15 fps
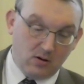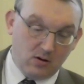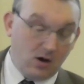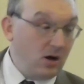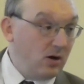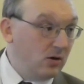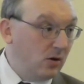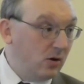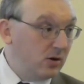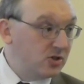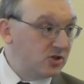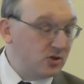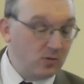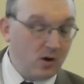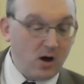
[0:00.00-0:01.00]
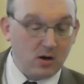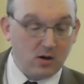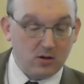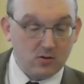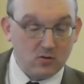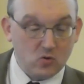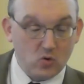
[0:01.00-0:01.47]
Our God is the rock.
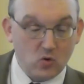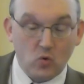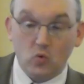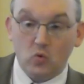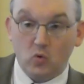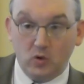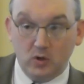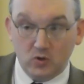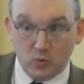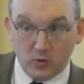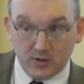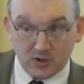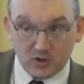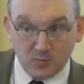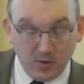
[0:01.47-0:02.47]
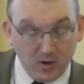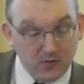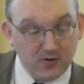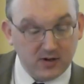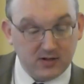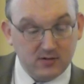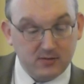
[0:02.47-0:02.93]
His work is
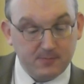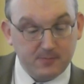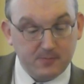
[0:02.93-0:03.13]
perfect.